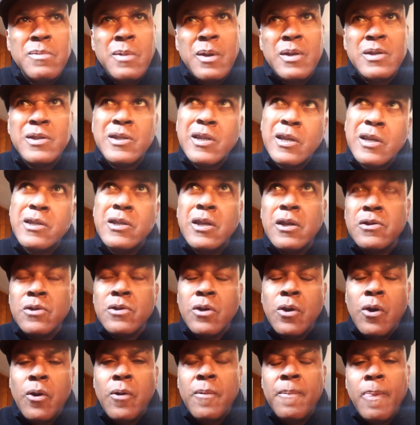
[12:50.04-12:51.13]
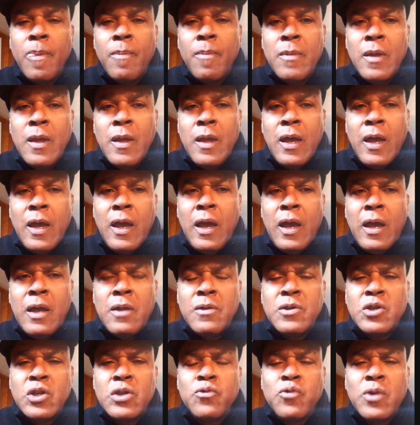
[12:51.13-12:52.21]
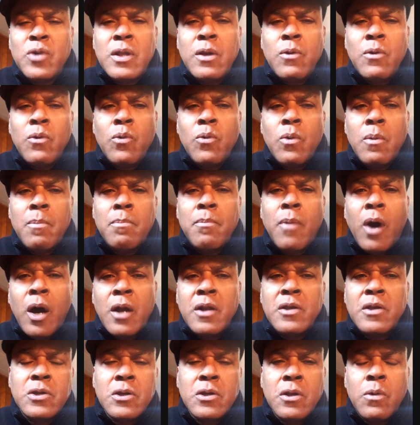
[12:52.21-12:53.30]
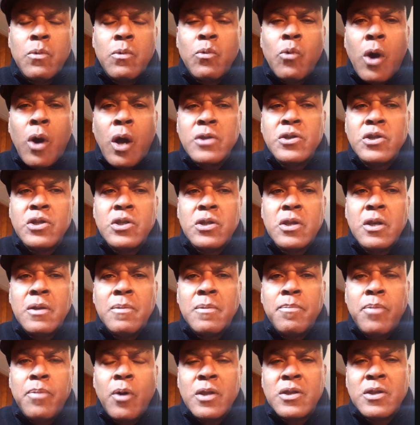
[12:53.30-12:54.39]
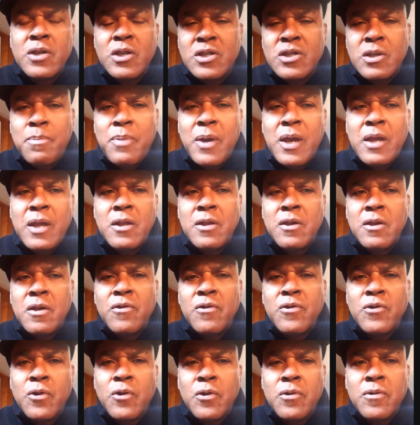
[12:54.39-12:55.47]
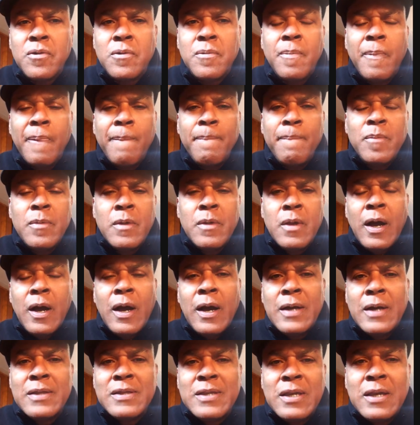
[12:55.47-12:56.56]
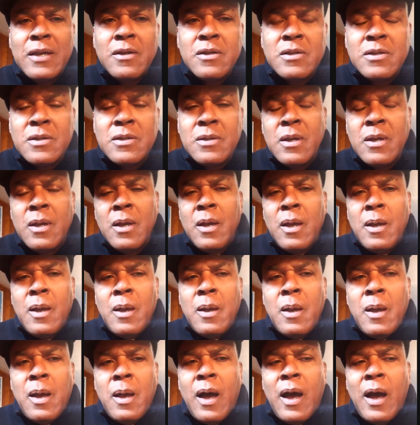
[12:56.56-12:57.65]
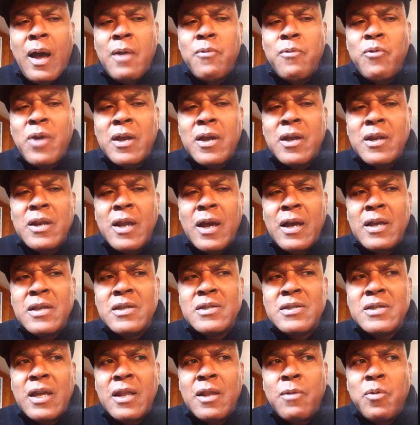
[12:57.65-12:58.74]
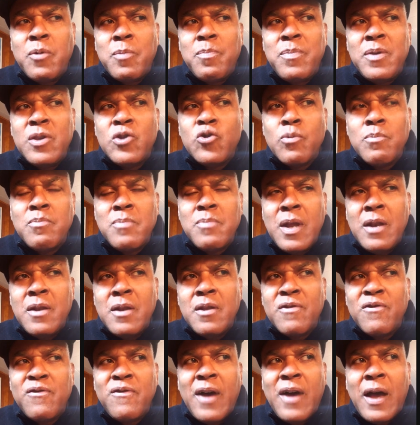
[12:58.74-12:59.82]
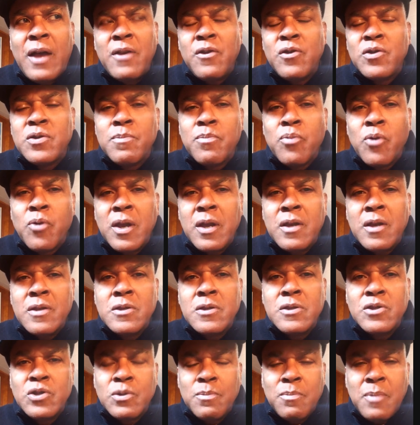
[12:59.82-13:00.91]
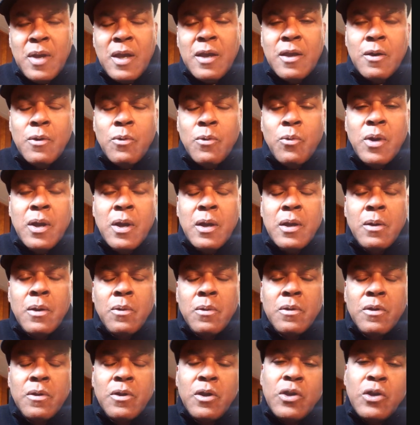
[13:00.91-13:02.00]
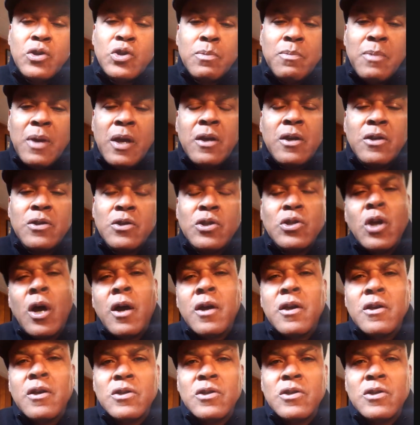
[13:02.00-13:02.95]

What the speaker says: 6 years ago, and just really monitored and watched and participated in certain deals. I recognized that it would be tremendous value to bring it to Jamaica, where the Jamaican Stock